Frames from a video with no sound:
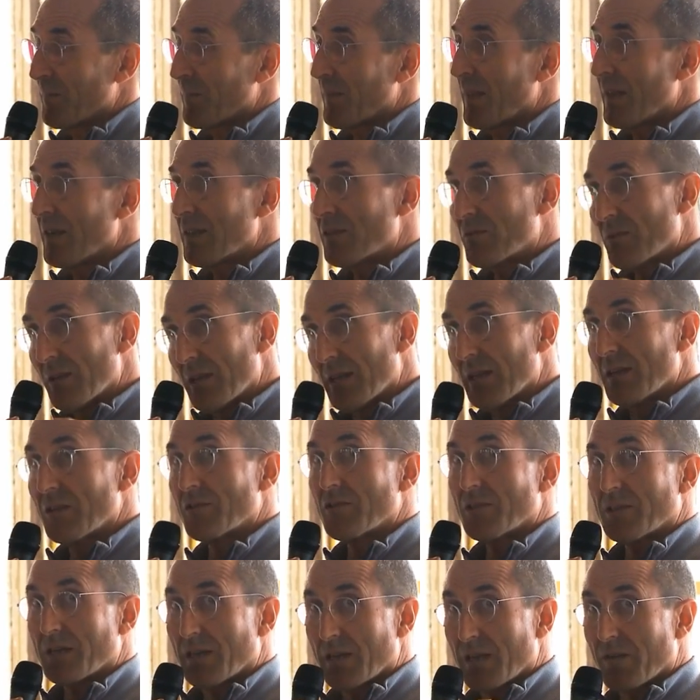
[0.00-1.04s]
And it's really
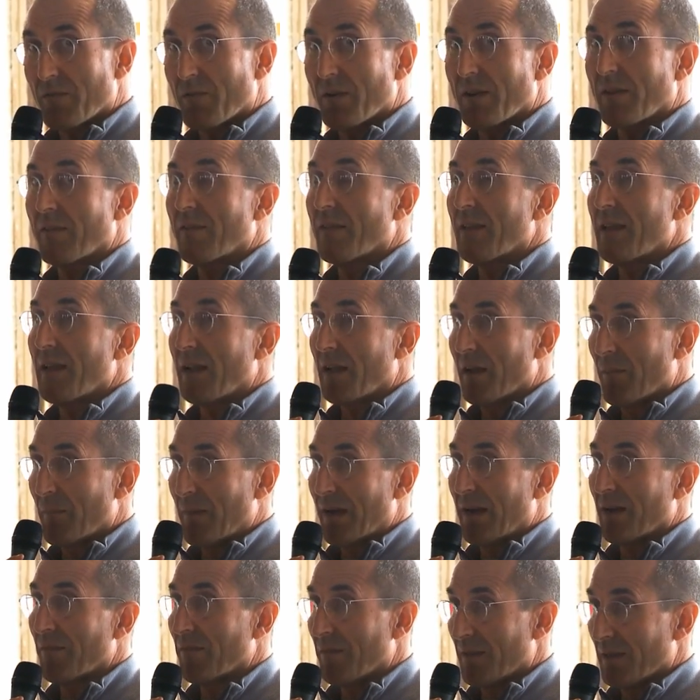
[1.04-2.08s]
interesting if we think
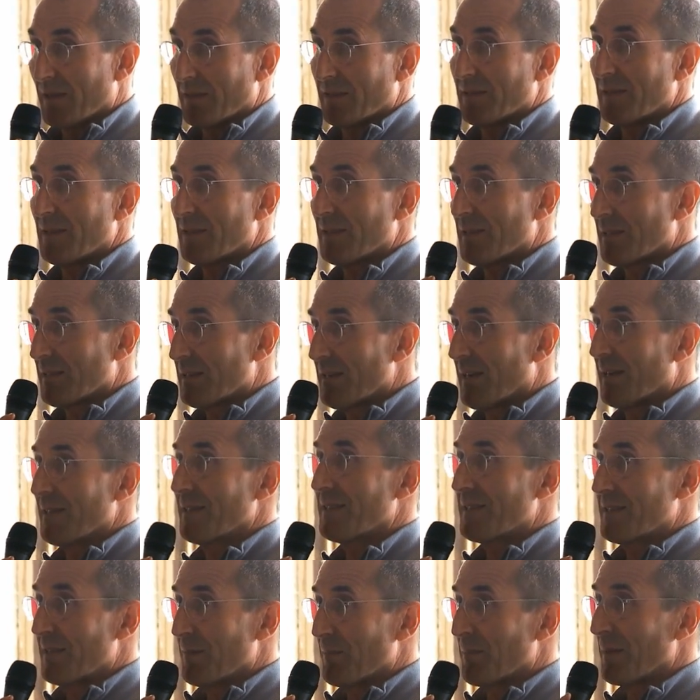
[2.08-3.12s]
about this. This is not
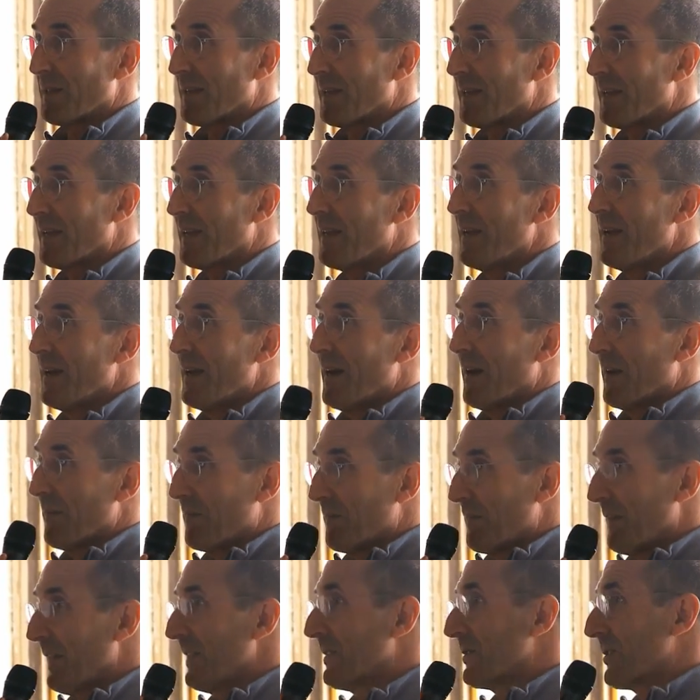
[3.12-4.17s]
simply a
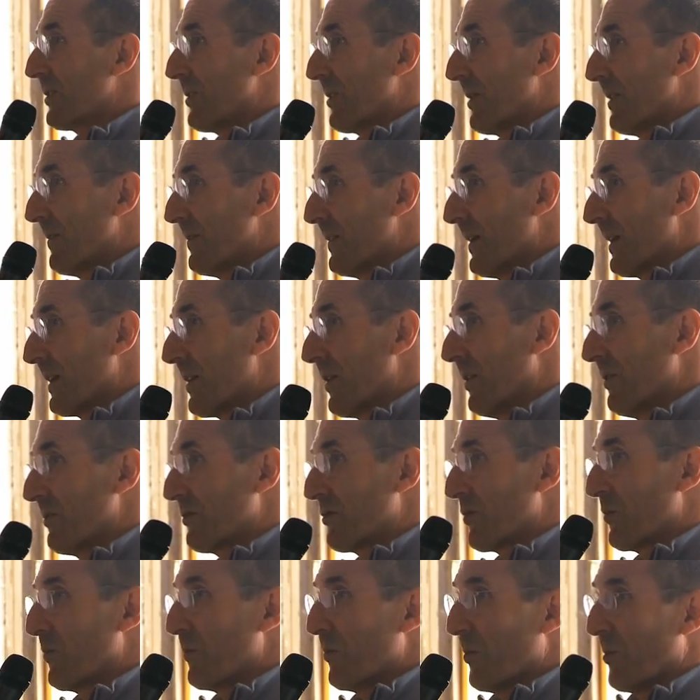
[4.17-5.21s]
feature of the
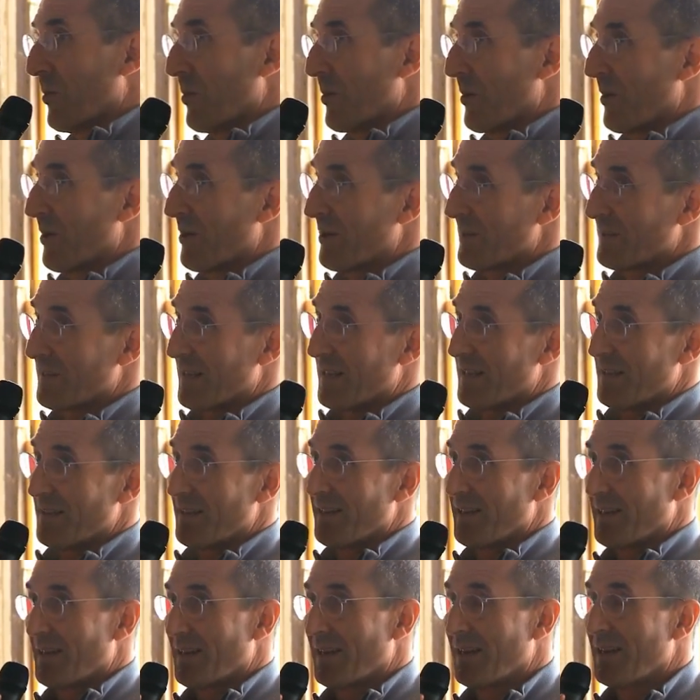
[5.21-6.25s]
culture wars and
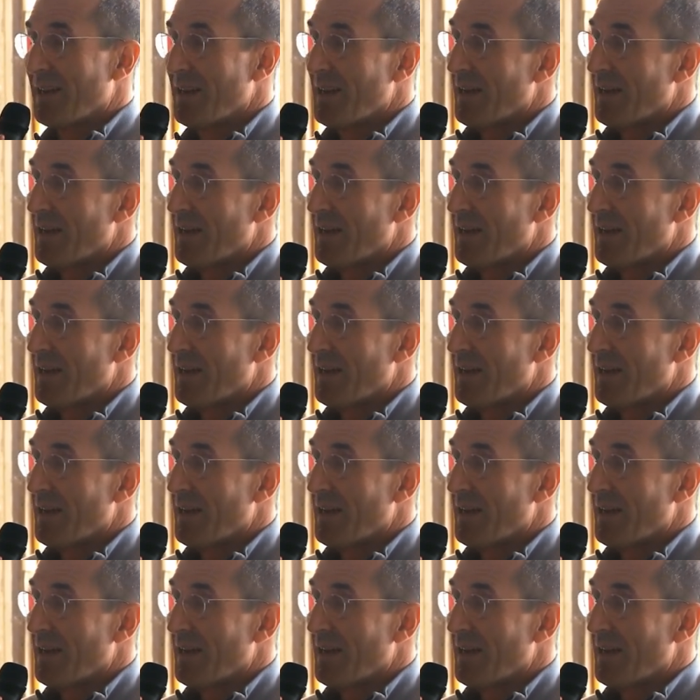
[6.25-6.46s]
the